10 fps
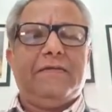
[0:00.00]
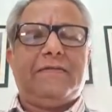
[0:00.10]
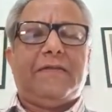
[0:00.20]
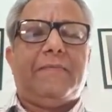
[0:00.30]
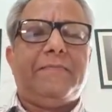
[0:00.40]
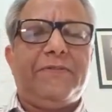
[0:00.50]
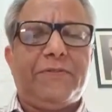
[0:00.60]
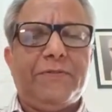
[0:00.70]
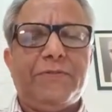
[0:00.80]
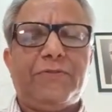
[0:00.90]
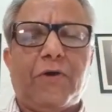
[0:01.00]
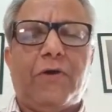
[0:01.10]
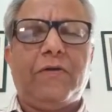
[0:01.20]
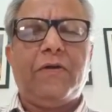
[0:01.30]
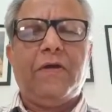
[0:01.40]
some issues
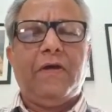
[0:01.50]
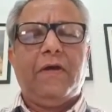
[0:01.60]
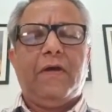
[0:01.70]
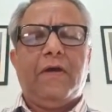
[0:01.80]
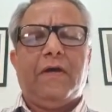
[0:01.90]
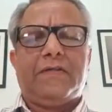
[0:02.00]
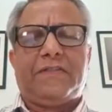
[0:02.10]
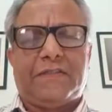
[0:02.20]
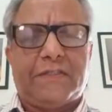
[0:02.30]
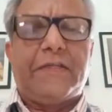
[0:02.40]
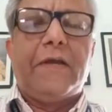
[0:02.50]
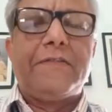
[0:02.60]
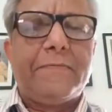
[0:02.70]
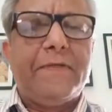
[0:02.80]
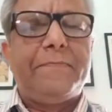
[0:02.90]
on
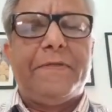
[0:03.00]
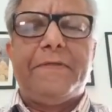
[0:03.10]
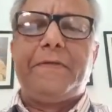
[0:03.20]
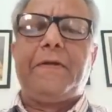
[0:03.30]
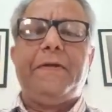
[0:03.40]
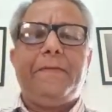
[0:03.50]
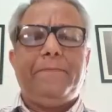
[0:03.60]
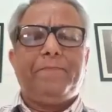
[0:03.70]
structuralism in particular.